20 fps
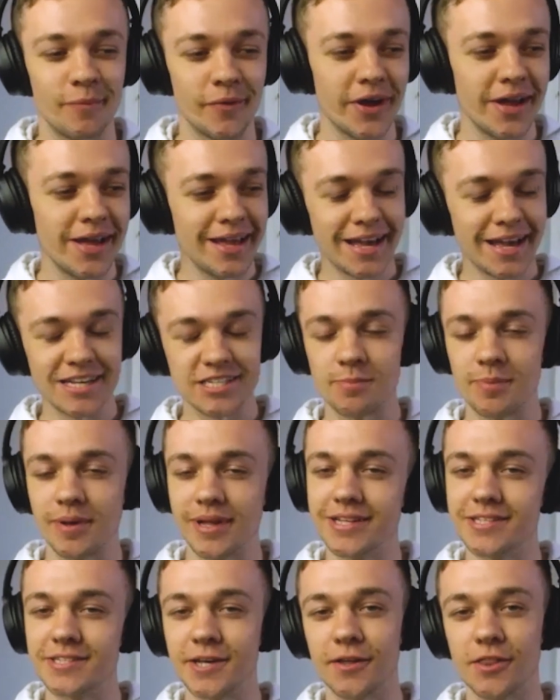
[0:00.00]
but his
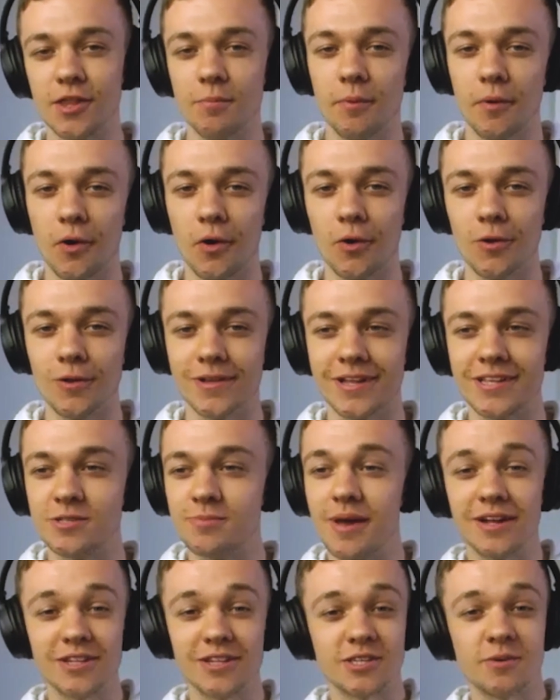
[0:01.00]
ability on the ball and
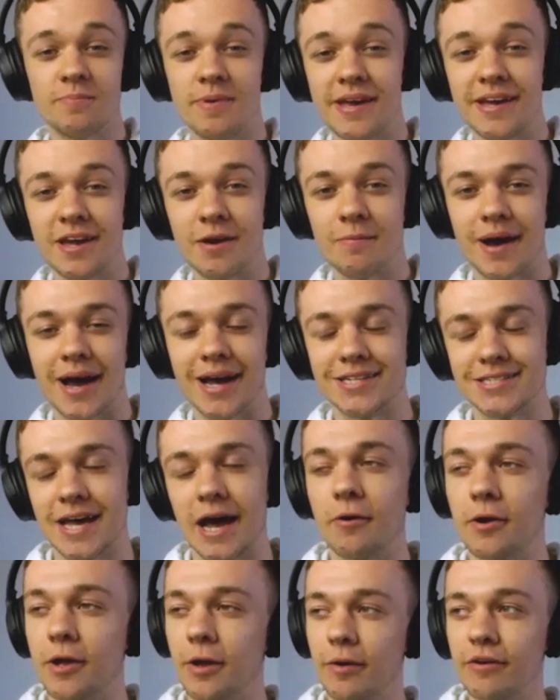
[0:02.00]
to be able to pick a pass
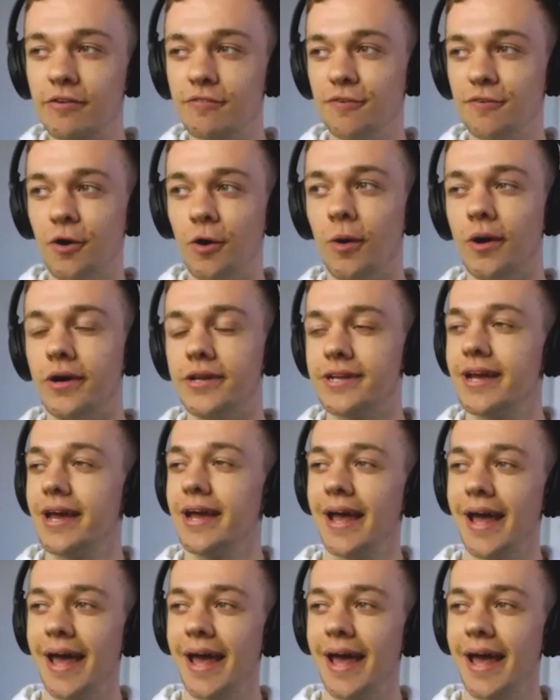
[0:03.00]
out going forward,